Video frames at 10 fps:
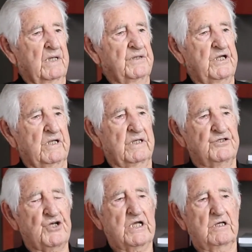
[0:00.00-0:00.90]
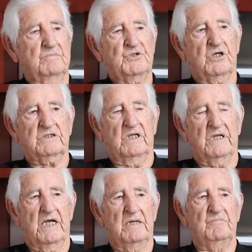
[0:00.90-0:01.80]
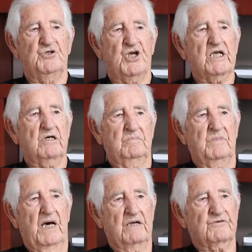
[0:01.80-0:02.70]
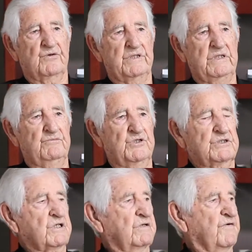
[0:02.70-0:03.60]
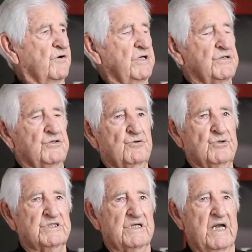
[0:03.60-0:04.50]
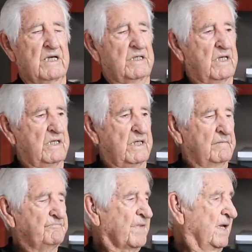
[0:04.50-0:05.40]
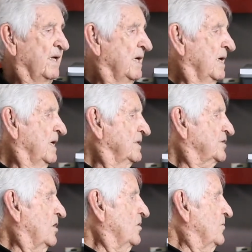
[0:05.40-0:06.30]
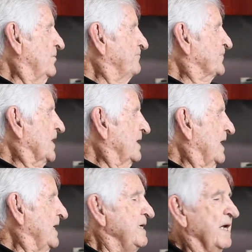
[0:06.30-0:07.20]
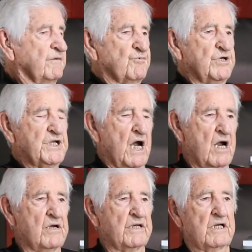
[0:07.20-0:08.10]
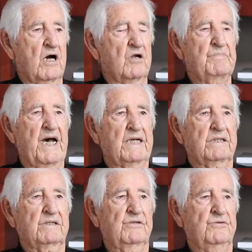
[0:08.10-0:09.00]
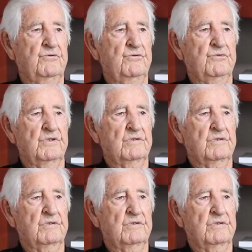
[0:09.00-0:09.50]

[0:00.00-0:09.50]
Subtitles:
did. Jacob took the name Jacob after he was converted to Christianity. So he had retired and gone back to